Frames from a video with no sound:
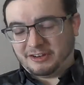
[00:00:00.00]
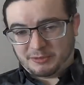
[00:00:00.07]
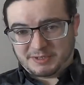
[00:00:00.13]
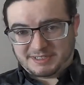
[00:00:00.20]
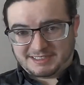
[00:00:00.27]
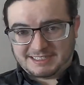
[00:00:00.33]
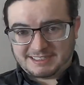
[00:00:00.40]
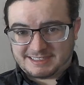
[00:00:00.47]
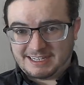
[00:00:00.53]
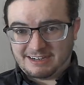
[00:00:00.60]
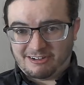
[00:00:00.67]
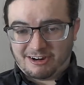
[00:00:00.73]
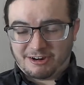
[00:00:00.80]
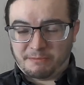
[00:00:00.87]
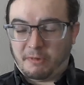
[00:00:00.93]
business,
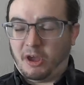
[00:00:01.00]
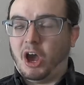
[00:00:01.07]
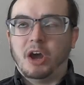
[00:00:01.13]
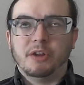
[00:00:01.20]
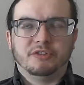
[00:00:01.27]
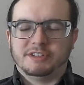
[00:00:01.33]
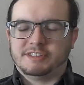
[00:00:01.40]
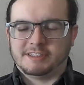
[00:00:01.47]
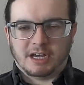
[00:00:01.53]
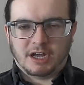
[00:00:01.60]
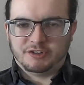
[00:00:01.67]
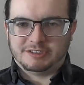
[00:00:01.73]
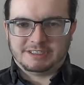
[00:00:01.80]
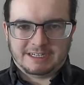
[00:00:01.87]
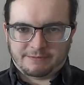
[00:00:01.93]
there are hundreds and
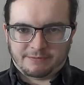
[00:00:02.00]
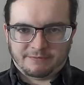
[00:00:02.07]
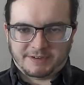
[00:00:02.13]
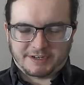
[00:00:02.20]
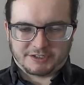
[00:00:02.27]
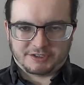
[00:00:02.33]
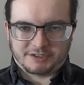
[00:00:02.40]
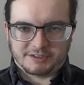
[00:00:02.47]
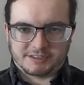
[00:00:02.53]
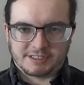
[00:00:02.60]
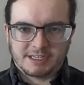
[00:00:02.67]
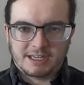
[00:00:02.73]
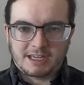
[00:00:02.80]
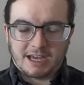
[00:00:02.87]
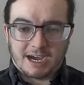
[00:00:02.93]
hundreds of different fixtures
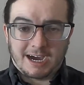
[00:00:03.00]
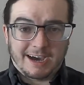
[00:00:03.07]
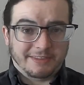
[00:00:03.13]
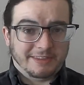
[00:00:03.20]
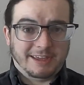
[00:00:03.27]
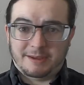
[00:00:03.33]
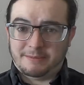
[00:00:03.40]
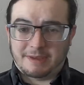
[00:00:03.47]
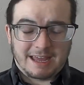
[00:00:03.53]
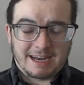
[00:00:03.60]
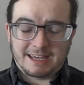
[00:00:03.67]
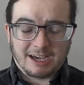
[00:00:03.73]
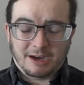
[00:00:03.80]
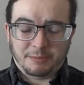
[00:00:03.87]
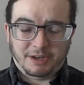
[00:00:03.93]
that any
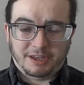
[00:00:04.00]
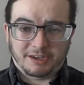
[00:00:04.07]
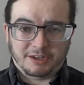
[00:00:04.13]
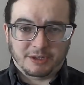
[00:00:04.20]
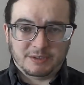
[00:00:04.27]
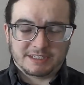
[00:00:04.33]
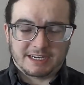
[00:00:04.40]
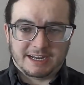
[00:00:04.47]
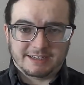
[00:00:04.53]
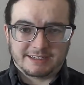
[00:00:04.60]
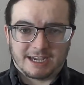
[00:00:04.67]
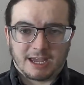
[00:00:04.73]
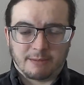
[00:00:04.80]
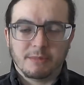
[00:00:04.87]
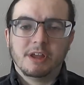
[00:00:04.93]
company could use at any
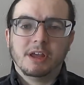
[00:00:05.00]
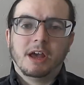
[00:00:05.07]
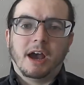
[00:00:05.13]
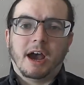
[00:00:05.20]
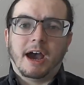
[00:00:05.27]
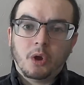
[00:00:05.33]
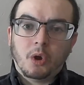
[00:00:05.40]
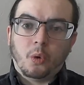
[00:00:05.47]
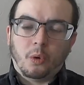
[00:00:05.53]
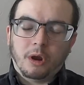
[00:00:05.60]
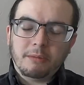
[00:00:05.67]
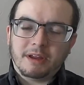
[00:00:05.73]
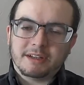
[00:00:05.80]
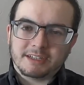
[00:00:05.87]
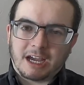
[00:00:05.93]
time. What
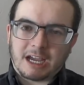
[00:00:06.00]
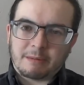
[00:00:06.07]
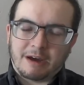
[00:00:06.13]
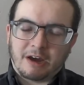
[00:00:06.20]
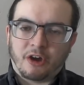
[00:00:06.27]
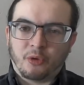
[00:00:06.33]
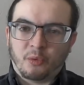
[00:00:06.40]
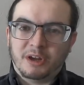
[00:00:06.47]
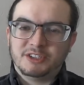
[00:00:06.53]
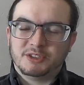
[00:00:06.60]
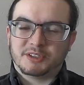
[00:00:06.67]
I'm going to talk about are the ones you'll